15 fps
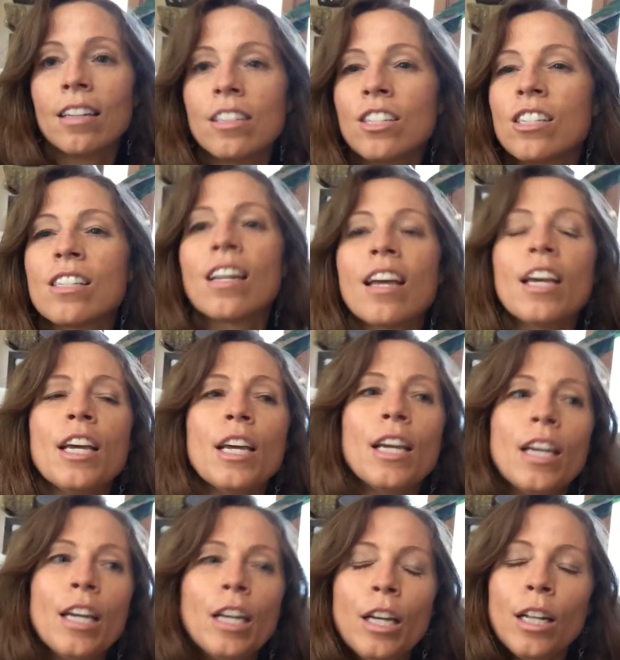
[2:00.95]
just a
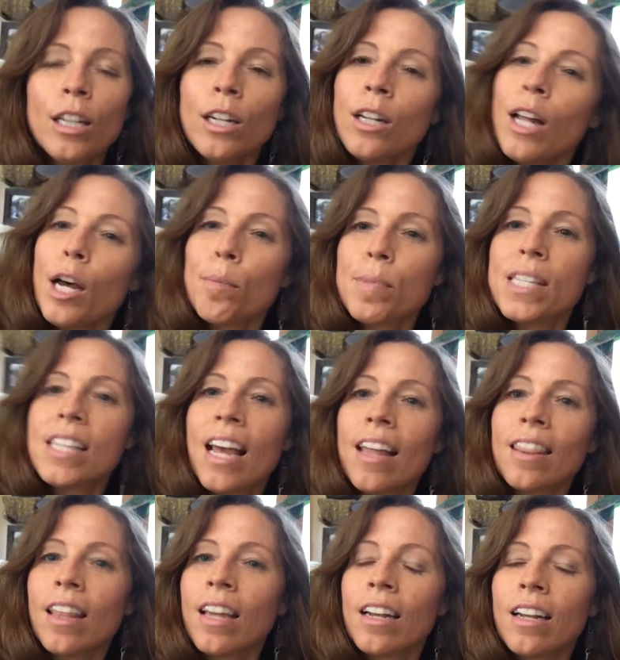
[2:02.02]
little
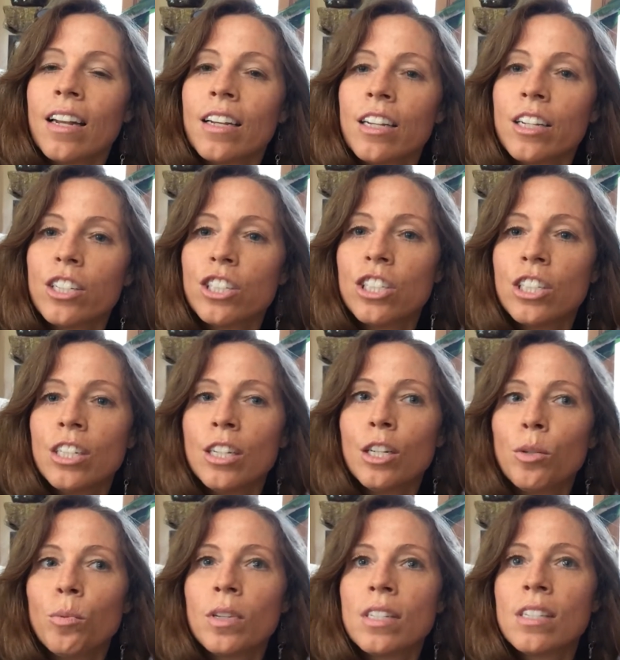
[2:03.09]
upset that
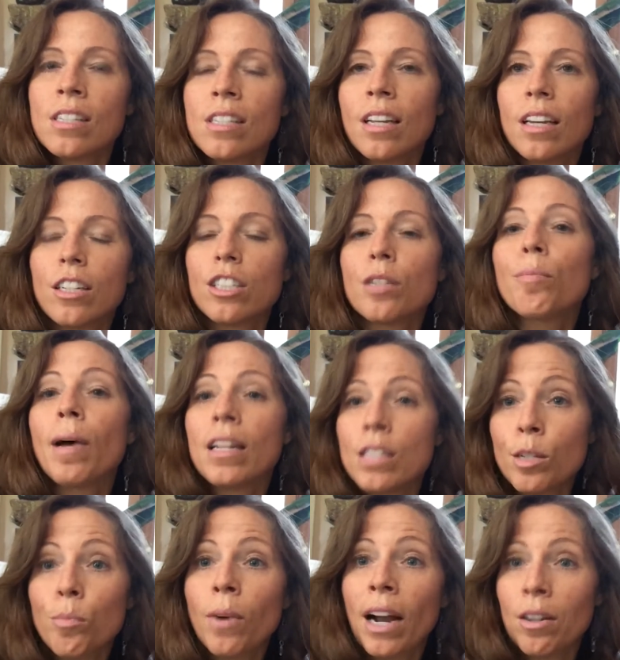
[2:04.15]
she bought
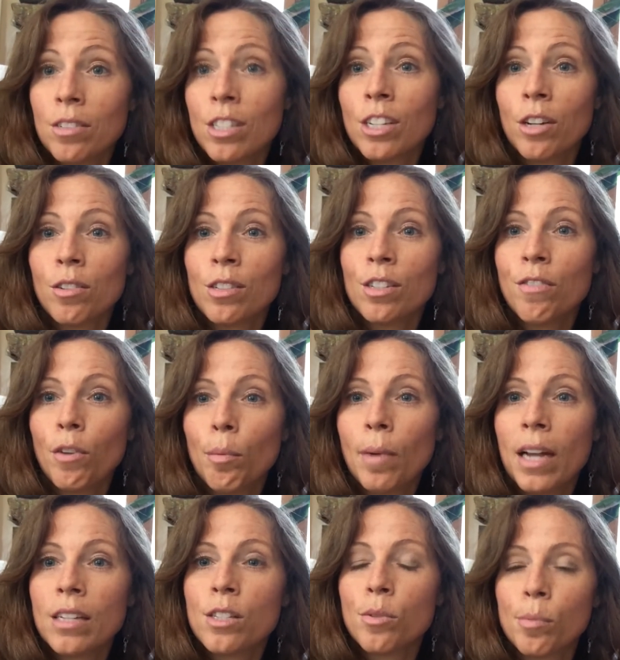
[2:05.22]
some round stones from
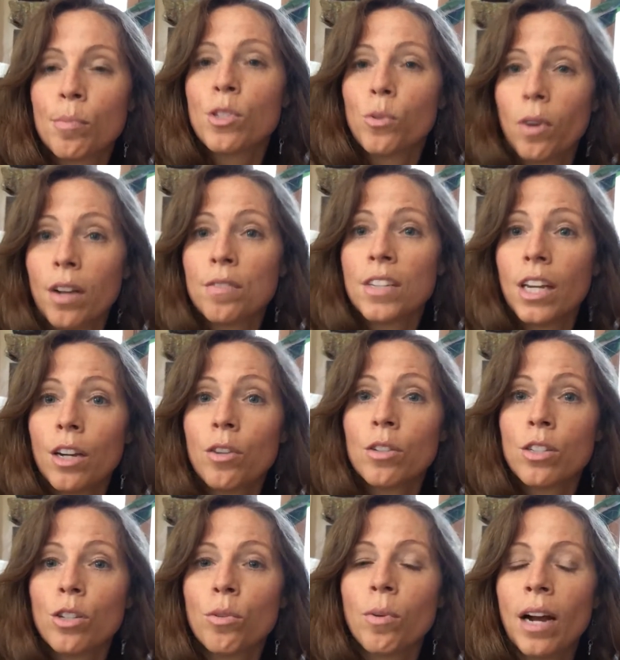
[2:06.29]
us, some Swarovski
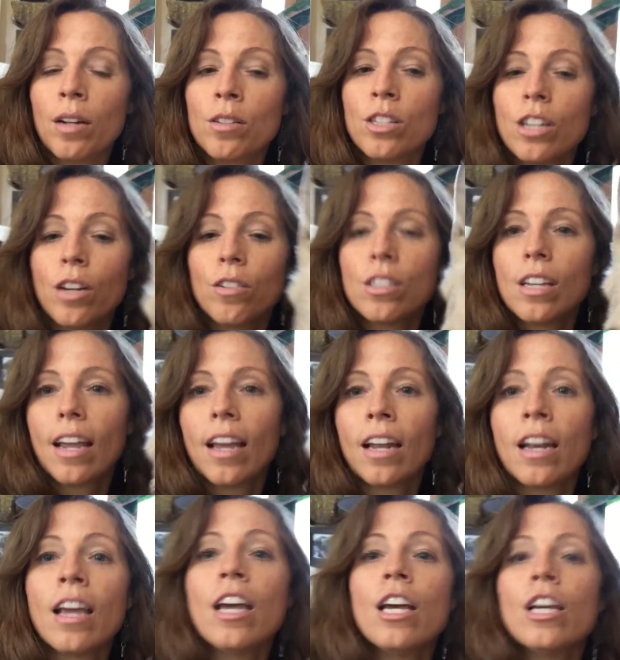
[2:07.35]
crystal round stones,
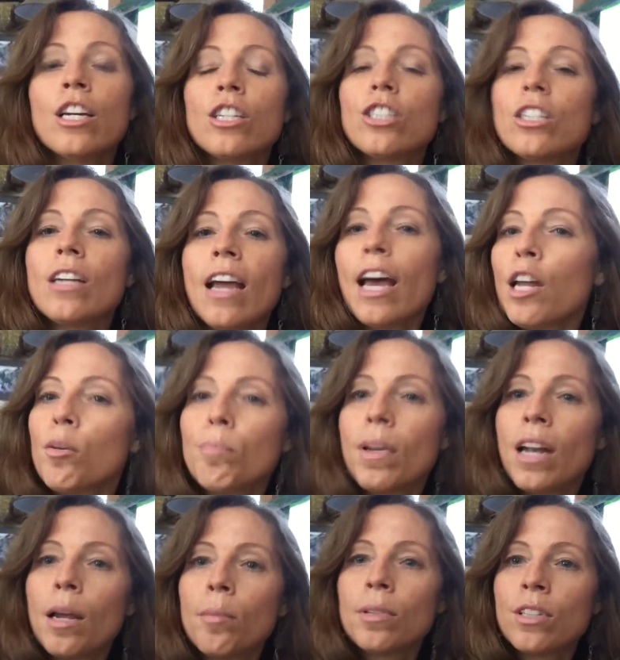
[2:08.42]
and she hadn't
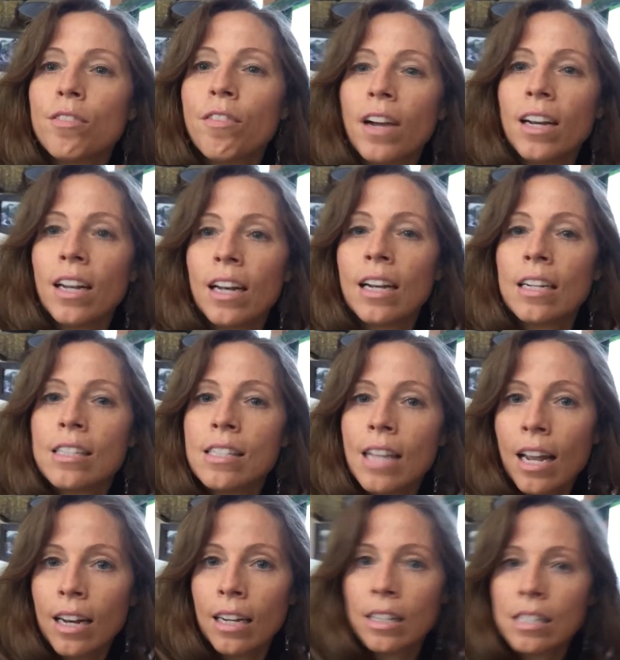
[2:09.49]
been able to find any
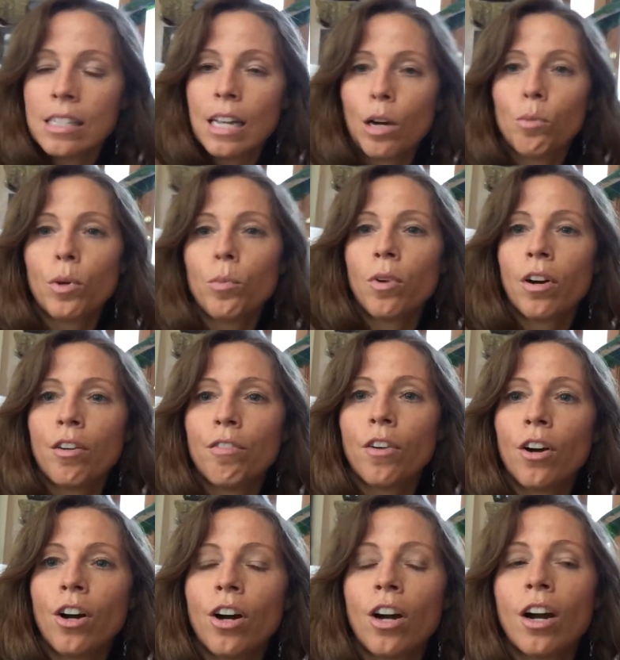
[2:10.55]
settings that would work for
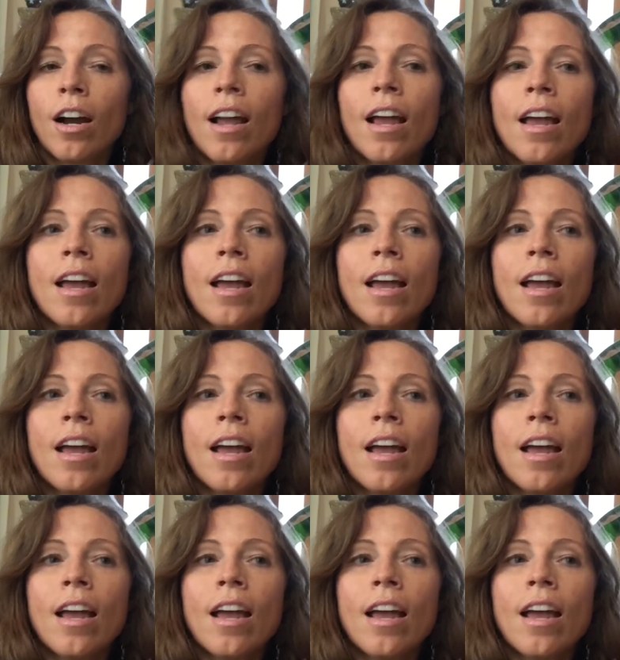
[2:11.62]
her.